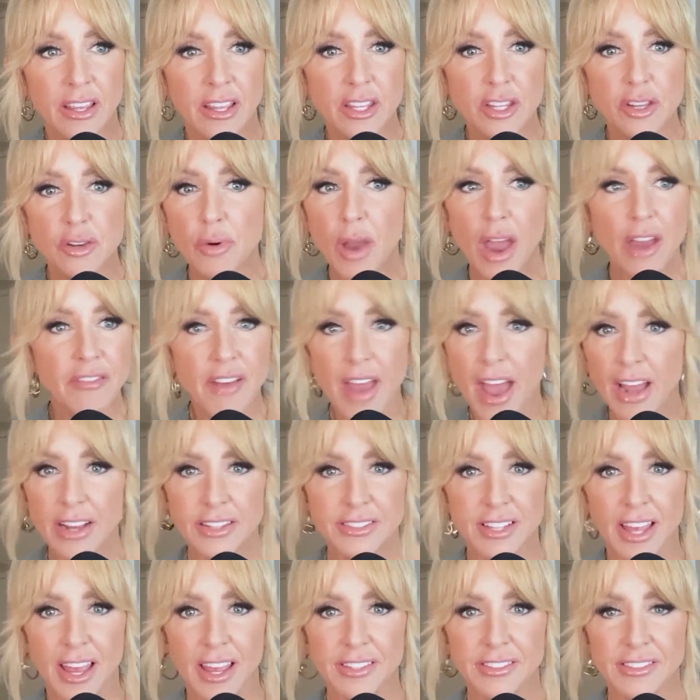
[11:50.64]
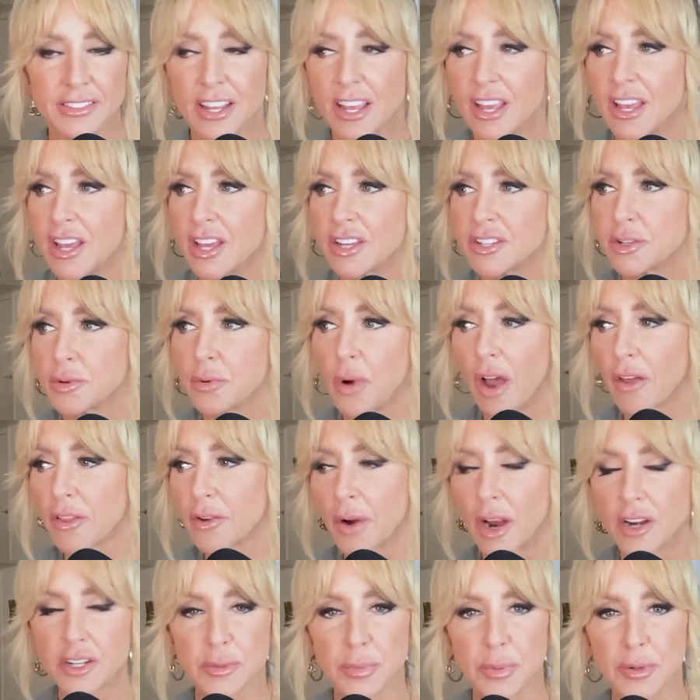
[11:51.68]
you have access to other
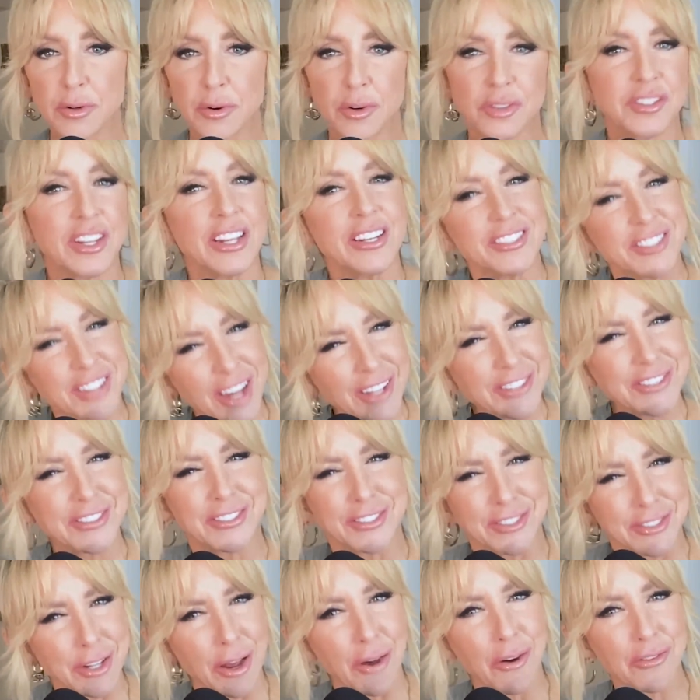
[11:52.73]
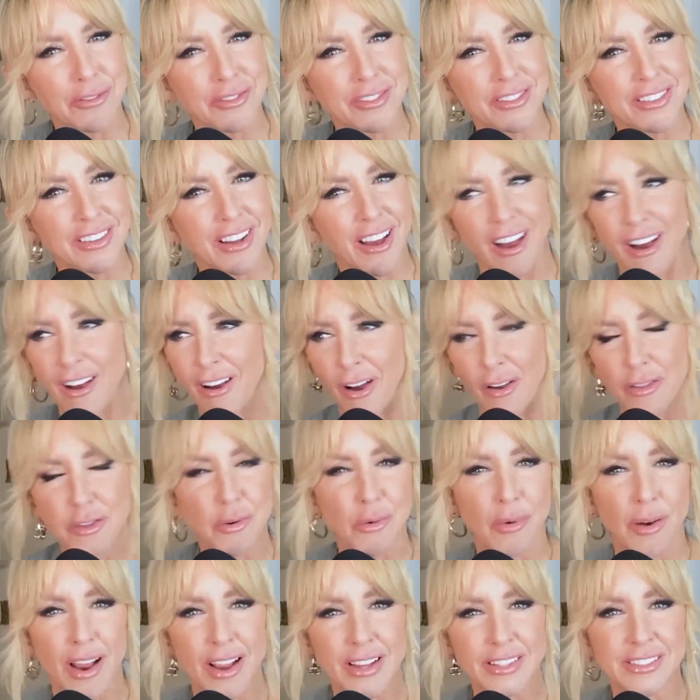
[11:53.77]
entrepreneurs that you just don't
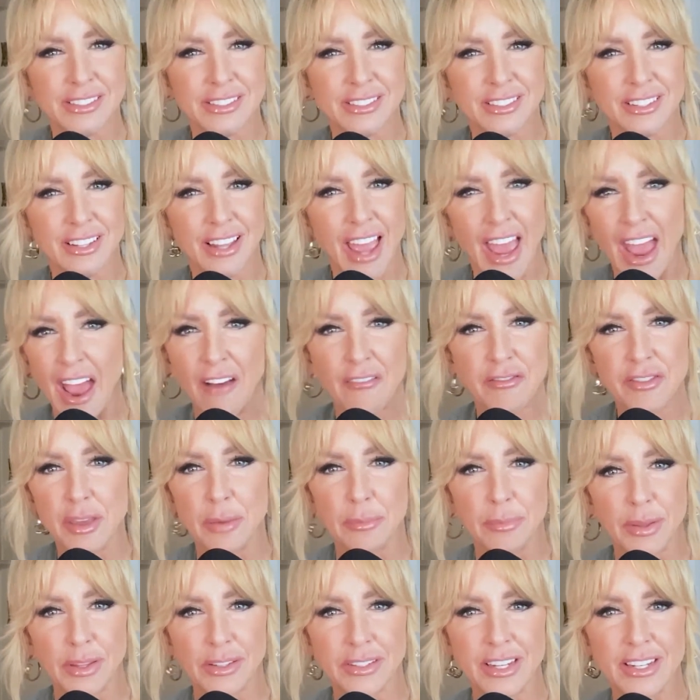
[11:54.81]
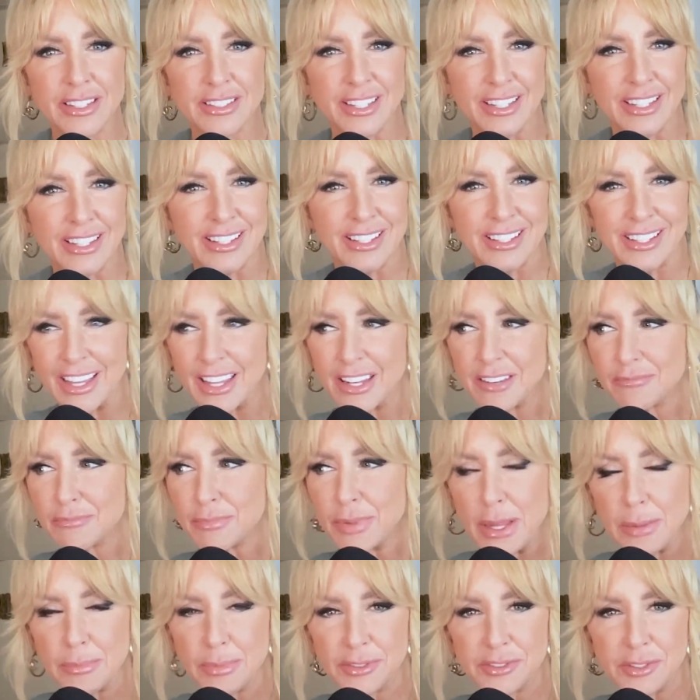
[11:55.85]
otherwise have the ability to get
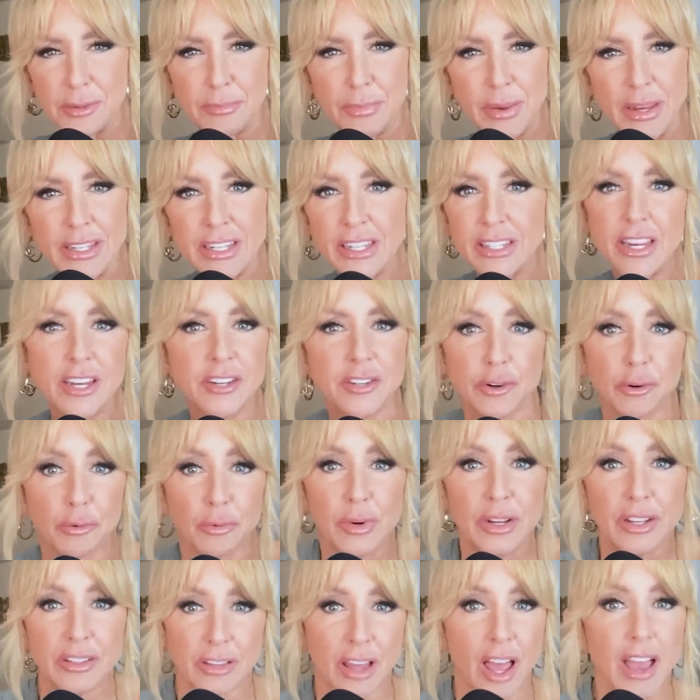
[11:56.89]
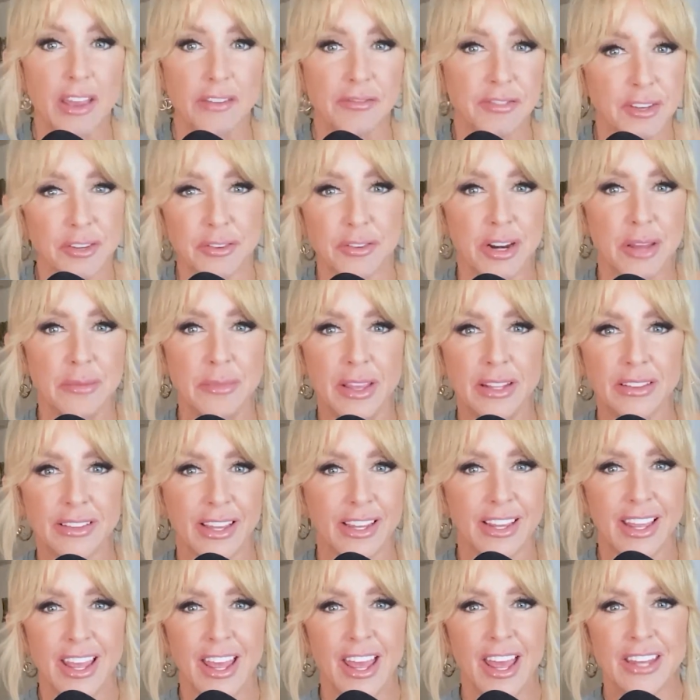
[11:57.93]
people's opinion in your real life. You know what I mean?
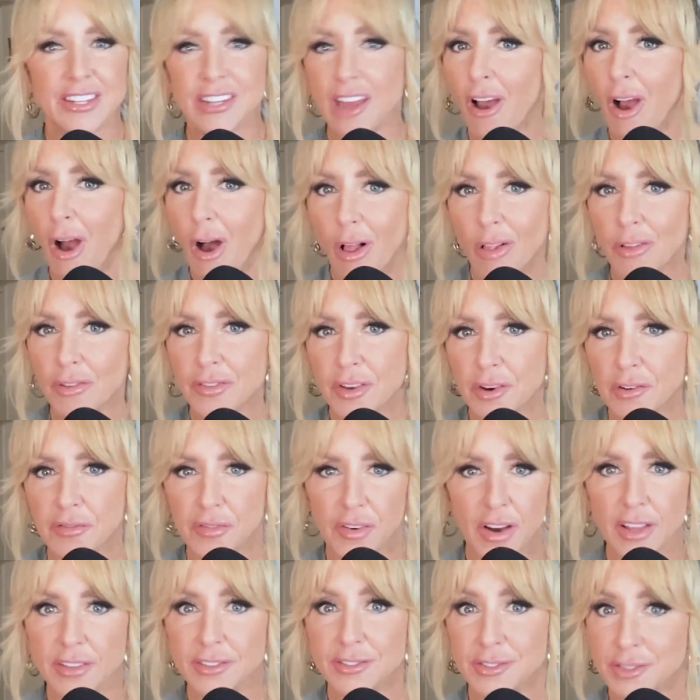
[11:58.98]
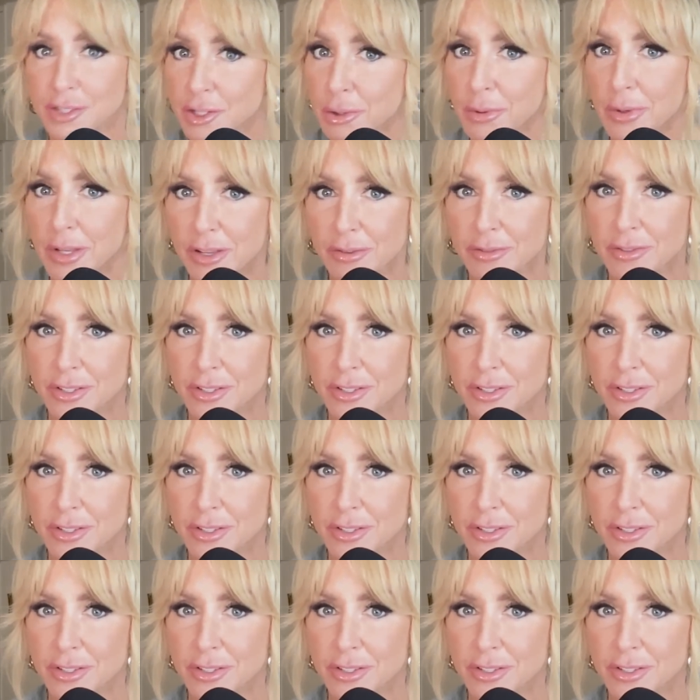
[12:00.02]
Like, not all of your friends do what you